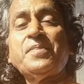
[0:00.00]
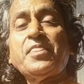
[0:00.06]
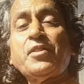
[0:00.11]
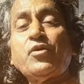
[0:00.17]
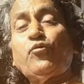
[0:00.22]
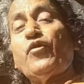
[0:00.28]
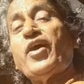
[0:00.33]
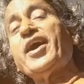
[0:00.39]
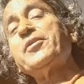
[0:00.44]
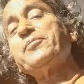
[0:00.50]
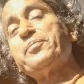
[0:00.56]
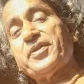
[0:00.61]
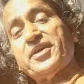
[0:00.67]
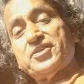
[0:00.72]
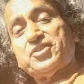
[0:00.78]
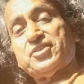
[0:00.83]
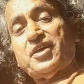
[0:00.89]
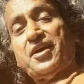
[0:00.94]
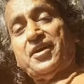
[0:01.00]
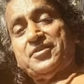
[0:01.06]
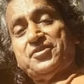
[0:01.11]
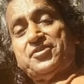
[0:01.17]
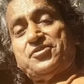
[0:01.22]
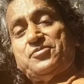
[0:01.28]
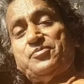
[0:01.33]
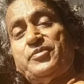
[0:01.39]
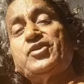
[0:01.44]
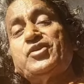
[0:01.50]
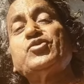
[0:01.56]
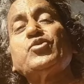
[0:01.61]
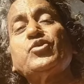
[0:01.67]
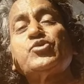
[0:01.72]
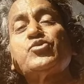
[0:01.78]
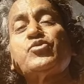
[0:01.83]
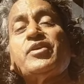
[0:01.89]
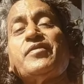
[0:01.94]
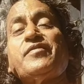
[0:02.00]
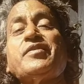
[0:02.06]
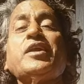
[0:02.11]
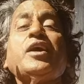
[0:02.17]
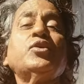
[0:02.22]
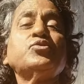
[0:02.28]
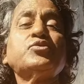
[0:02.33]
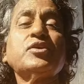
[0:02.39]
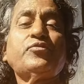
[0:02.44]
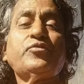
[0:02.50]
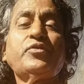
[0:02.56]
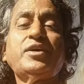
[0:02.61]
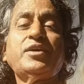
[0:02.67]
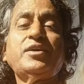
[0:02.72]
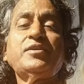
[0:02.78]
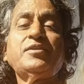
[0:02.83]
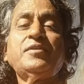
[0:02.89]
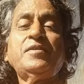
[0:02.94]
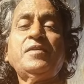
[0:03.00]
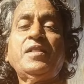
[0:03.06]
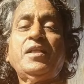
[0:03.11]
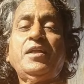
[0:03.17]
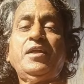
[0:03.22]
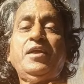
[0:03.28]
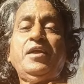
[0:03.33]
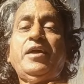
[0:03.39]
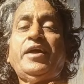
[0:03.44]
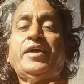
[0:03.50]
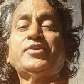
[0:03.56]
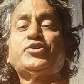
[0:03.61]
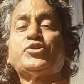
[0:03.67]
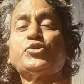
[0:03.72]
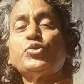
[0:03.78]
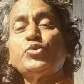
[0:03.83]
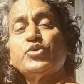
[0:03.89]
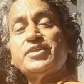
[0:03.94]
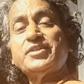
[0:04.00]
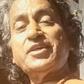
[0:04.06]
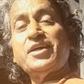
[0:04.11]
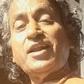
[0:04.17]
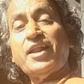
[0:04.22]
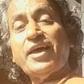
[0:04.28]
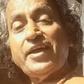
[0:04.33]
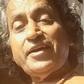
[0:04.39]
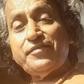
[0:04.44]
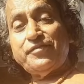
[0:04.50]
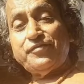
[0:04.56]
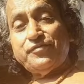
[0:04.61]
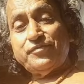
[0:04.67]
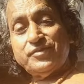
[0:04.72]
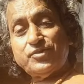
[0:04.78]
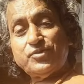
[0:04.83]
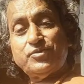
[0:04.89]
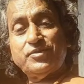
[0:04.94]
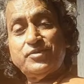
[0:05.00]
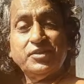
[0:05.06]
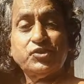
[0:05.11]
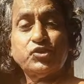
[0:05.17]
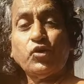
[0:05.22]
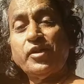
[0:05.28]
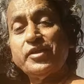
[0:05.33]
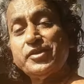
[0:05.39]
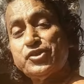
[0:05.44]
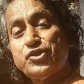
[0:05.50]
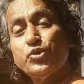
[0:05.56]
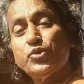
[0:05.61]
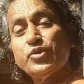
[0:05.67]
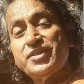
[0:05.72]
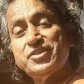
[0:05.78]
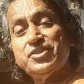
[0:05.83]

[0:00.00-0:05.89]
Vanprasthas, means those who have renounced the world and chosen their life in solitude in